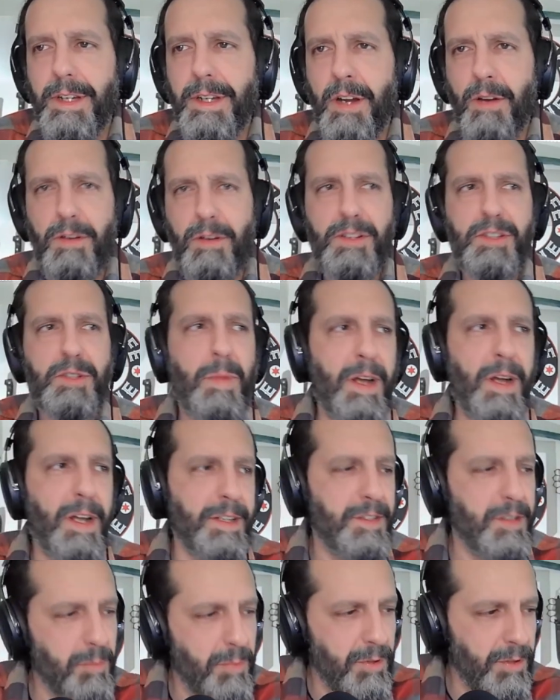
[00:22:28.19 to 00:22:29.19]

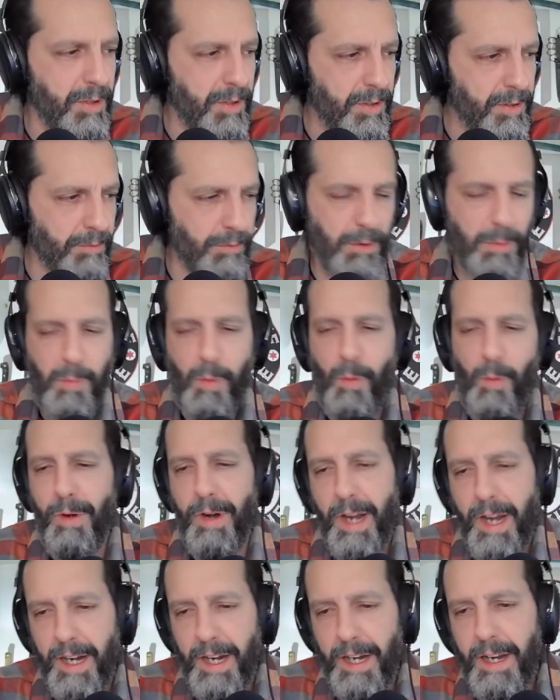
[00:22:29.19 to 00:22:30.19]
irresponsible
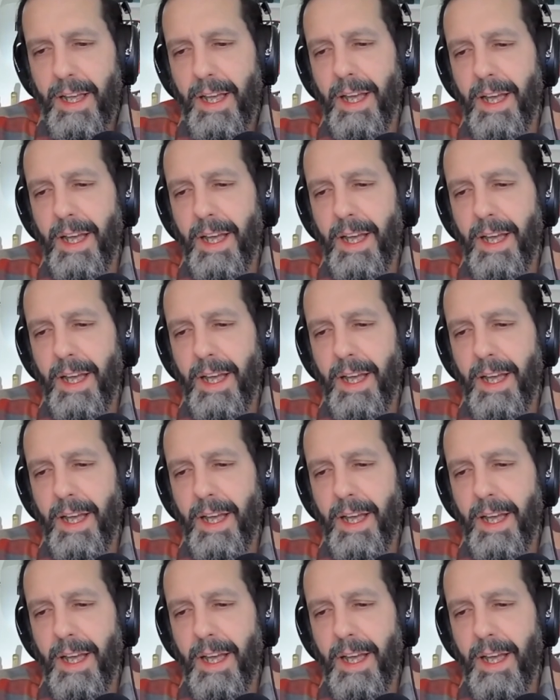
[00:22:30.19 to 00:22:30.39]
reporting